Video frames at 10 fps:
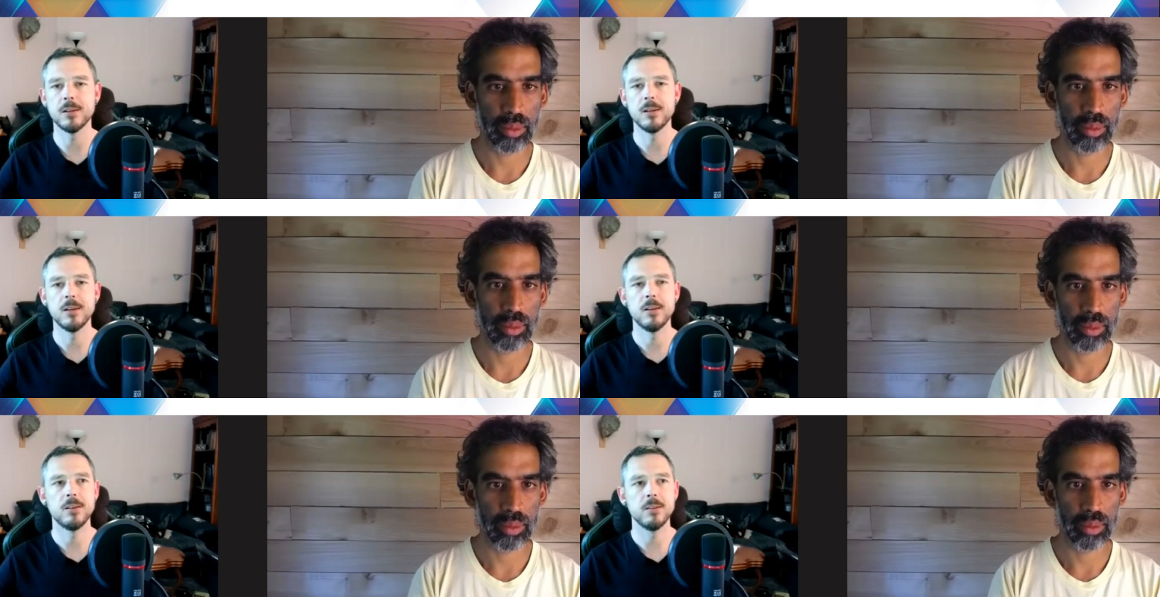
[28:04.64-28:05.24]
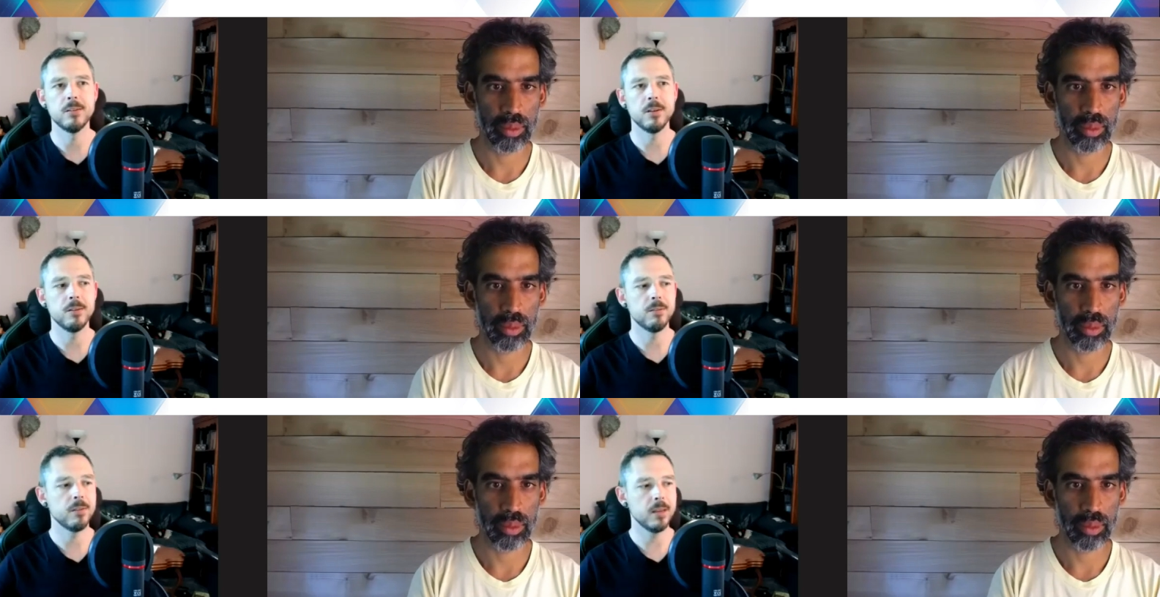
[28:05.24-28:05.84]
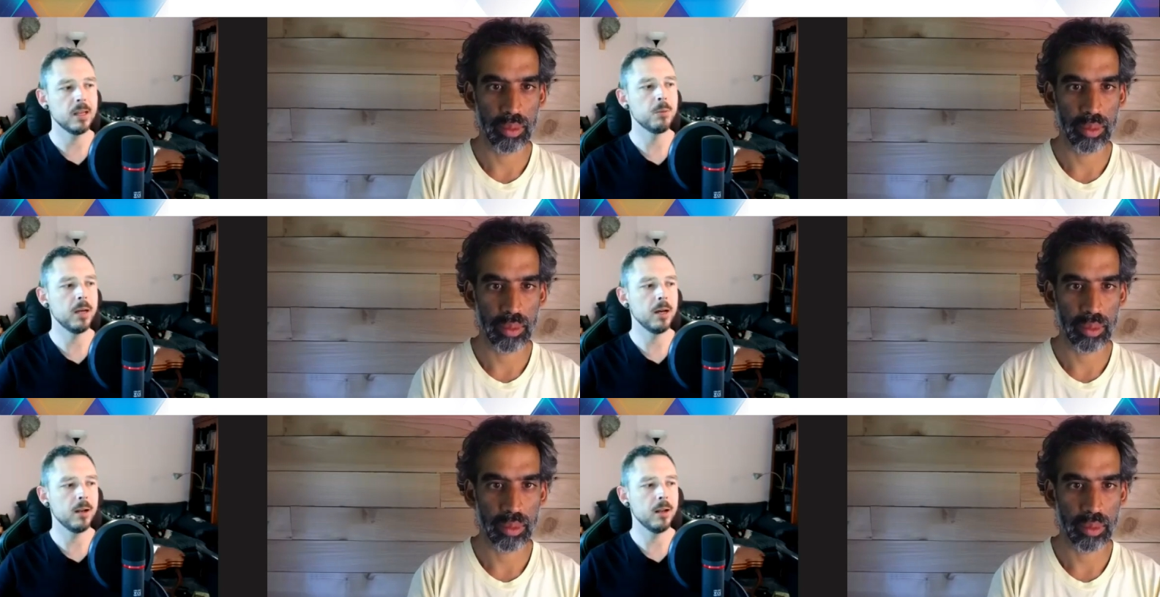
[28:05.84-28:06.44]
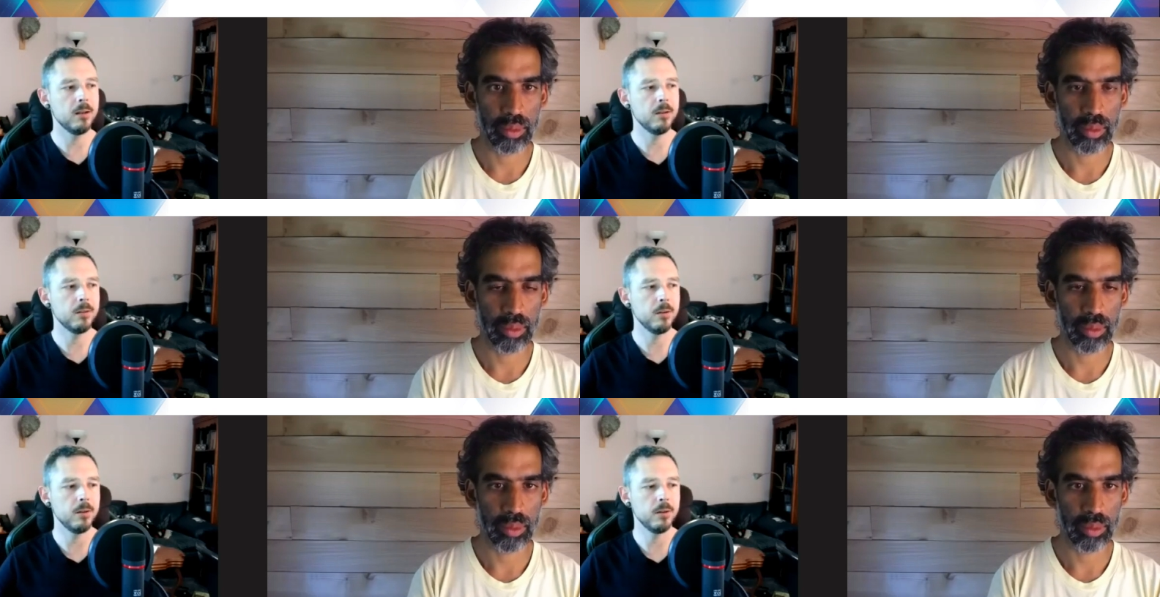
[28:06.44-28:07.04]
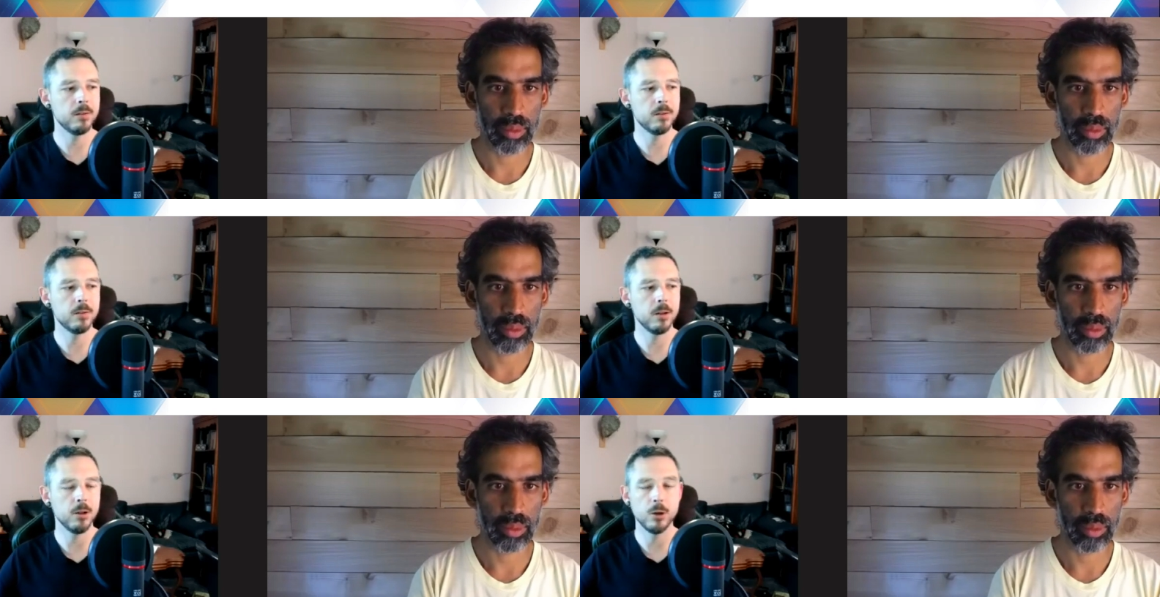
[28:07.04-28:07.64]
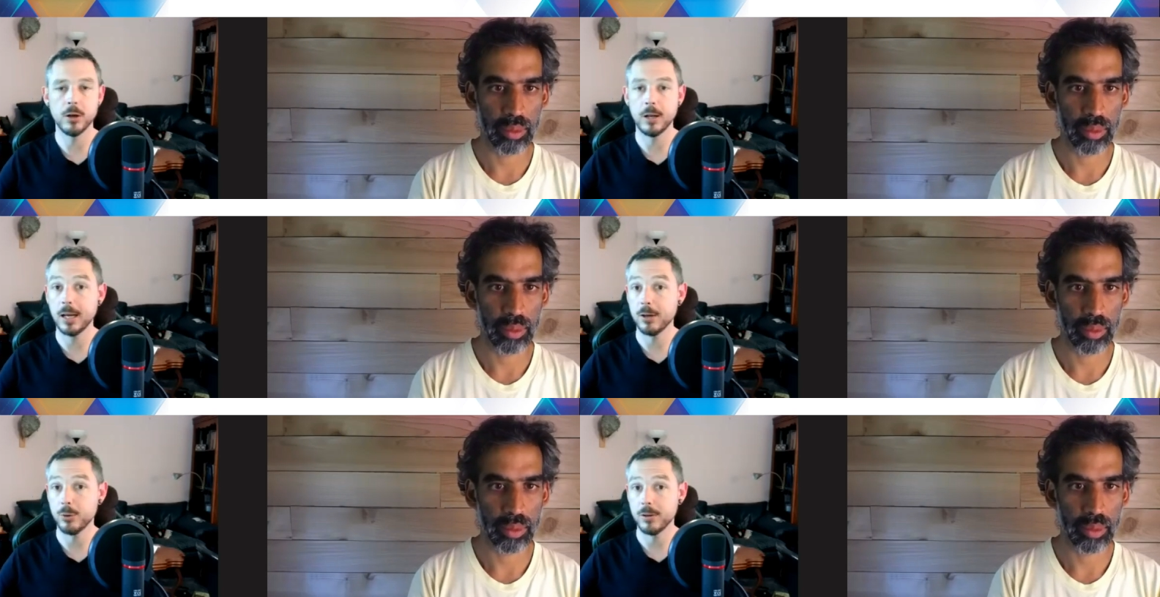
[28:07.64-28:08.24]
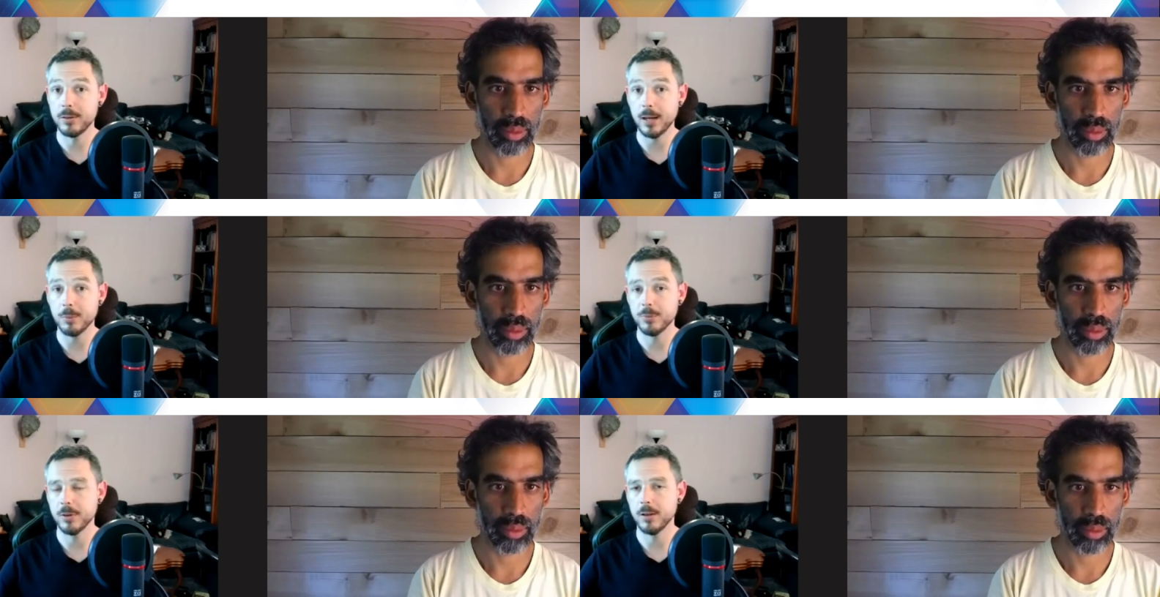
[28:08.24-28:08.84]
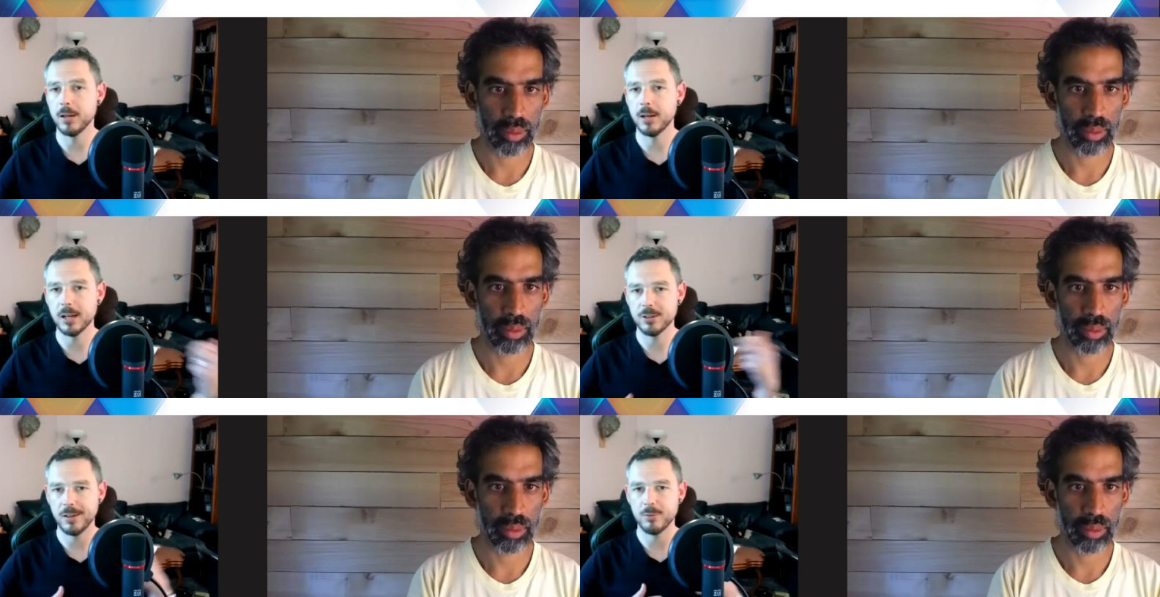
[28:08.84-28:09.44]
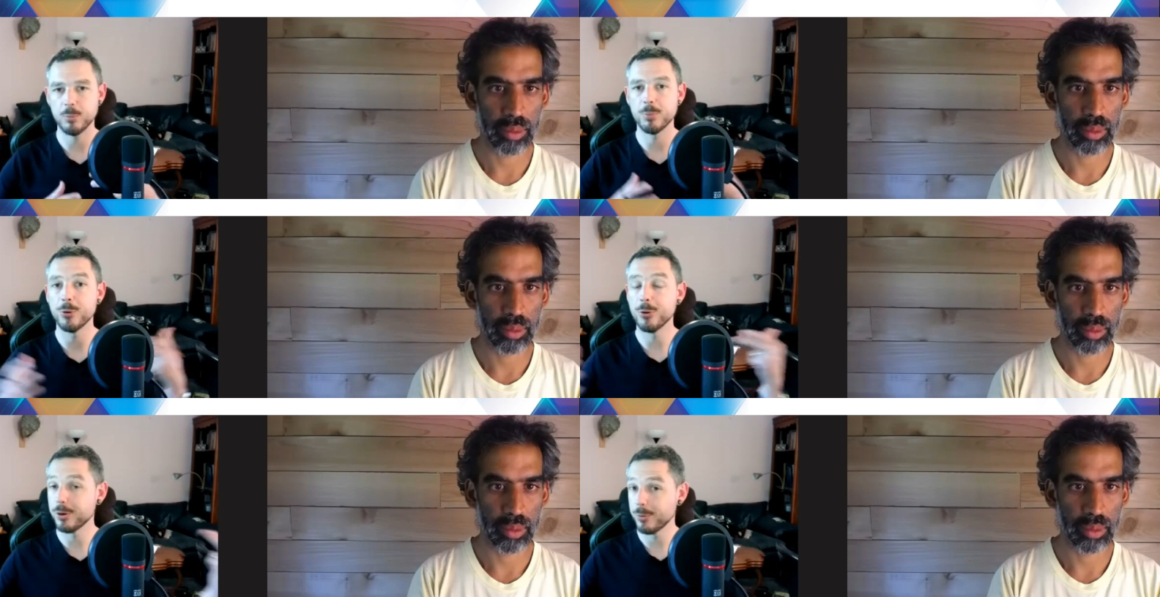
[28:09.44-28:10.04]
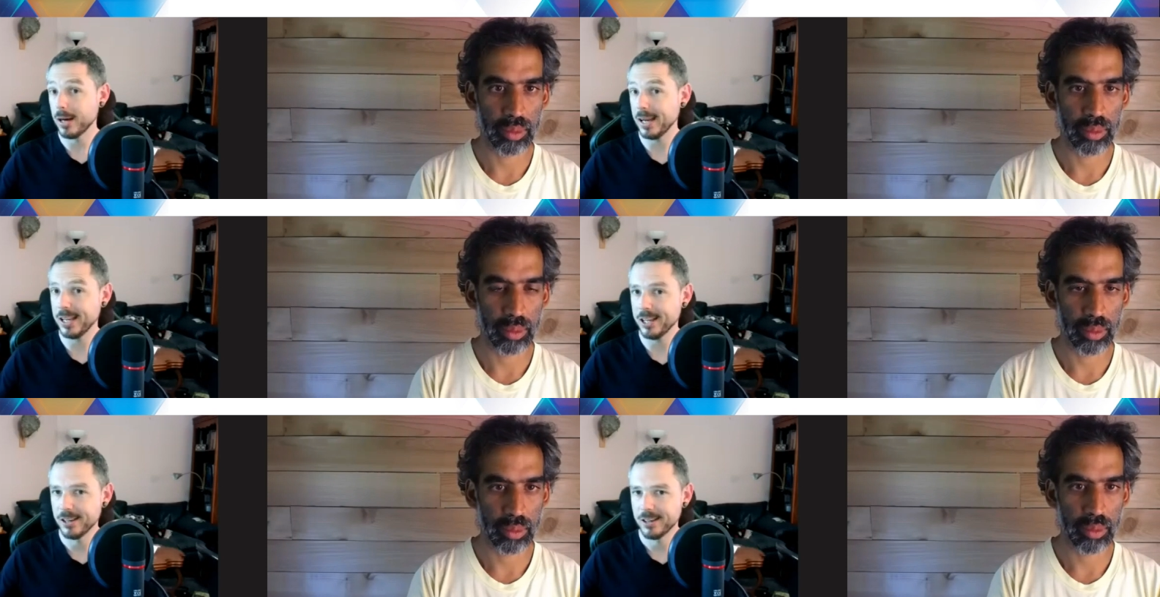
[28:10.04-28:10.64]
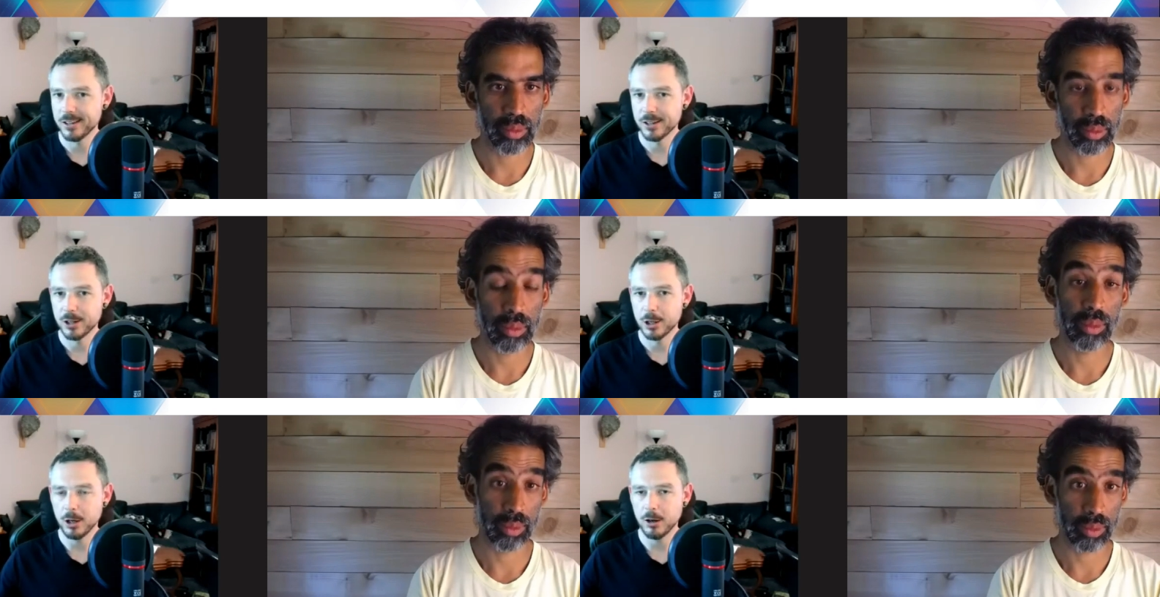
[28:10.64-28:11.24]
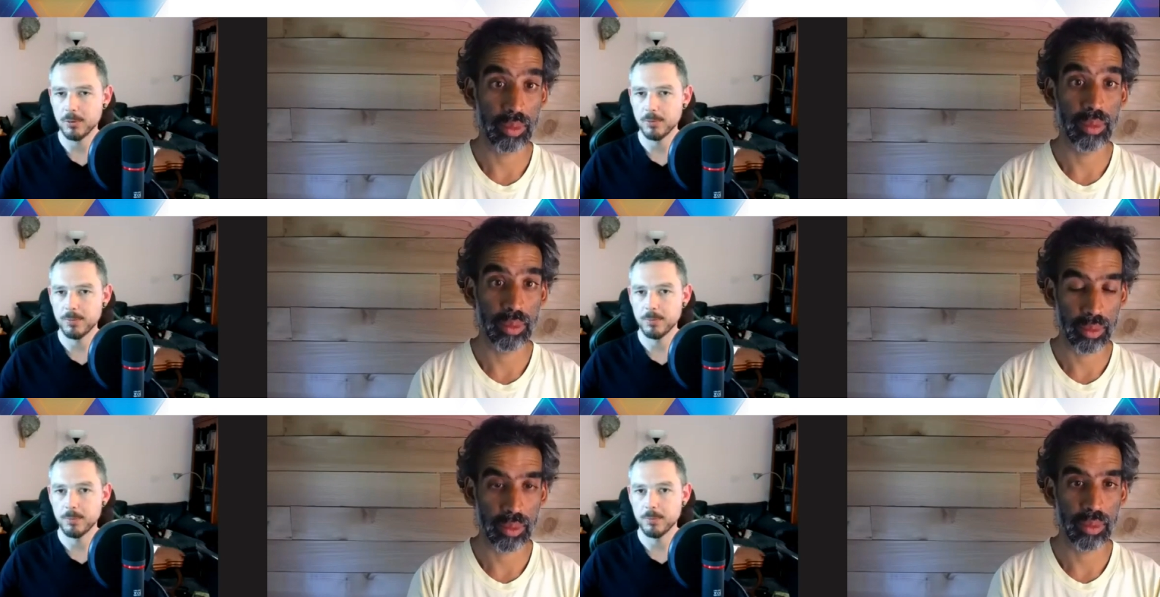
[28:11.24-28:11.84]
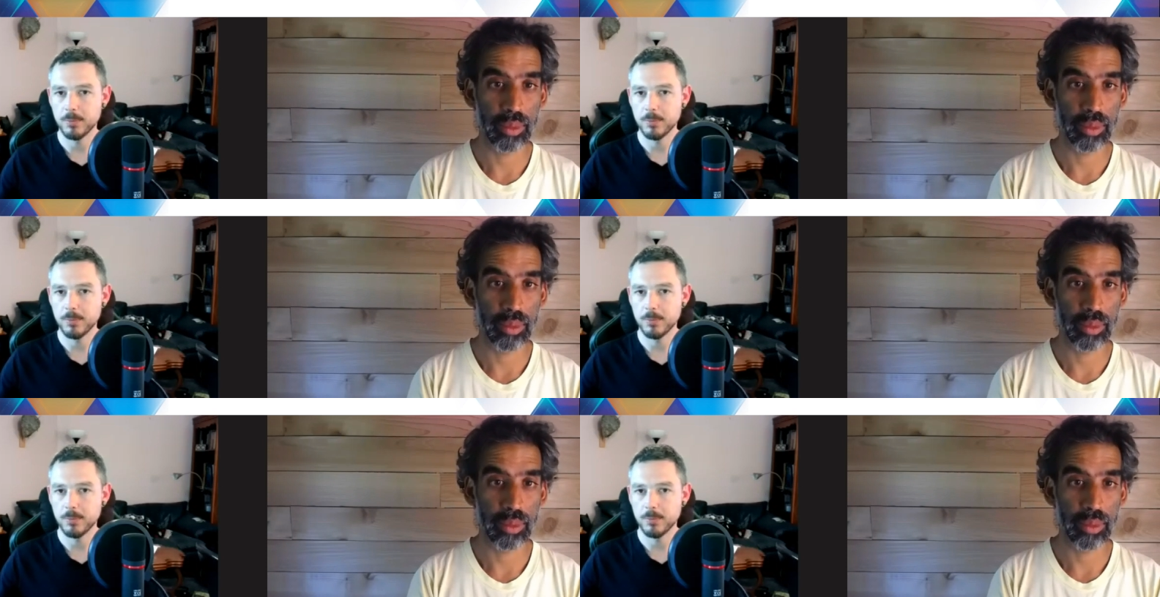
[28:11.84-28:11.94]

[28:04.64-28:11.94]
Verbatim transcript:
Speaker 1: to, to sort of think about and to, to learn how to adapt so you can actually have a broad array of